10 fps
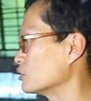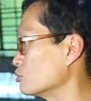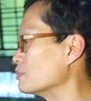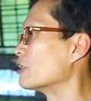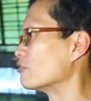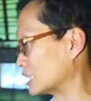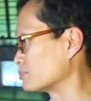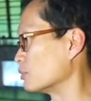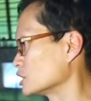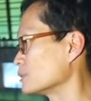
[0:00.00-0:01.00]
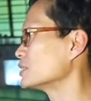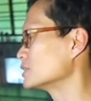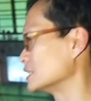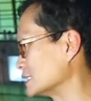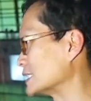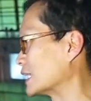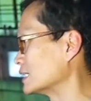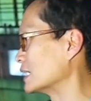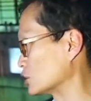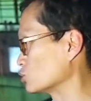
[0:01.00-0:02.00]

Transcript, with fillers: to be a responsible designer as